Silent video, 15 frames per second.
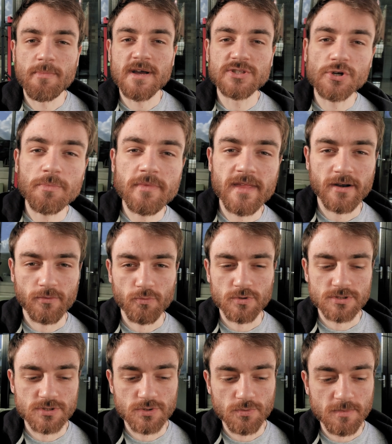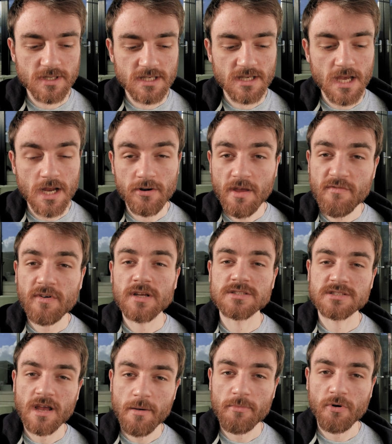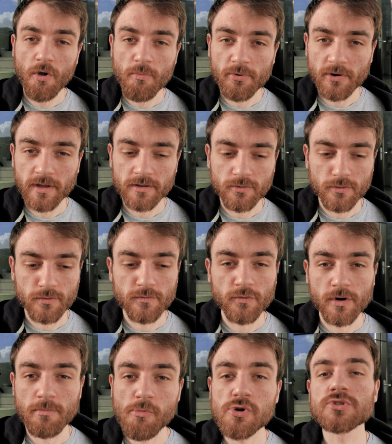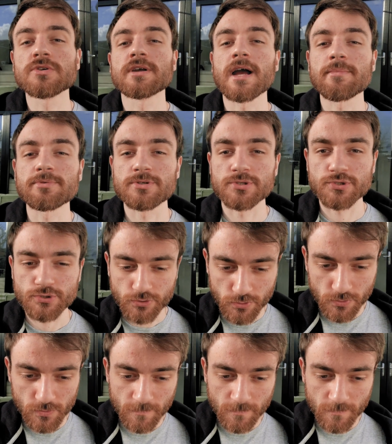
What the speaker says: my job there was to be a reference camera operator for a motion capture shoot.